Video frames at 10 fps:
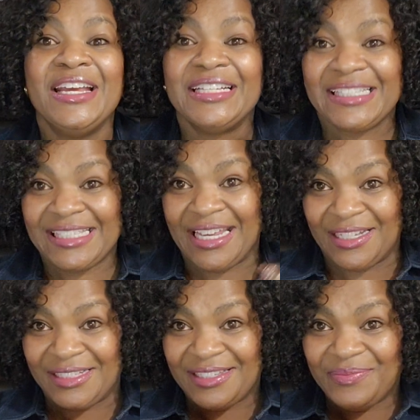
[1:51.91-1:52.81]

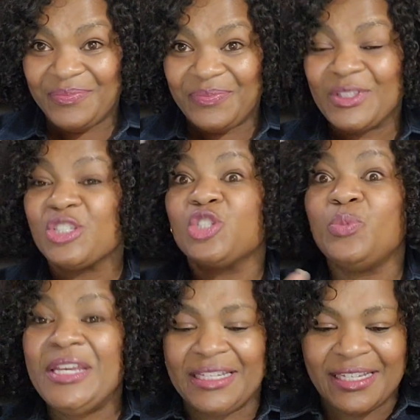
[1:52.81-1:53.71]
scent, the
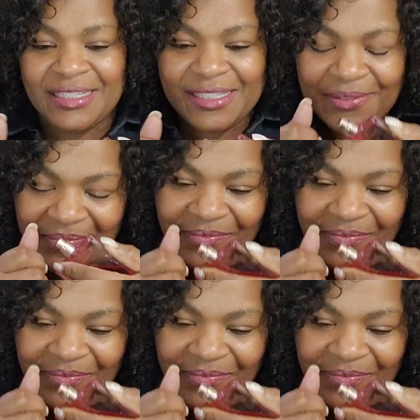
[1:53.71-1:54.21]
sweetness.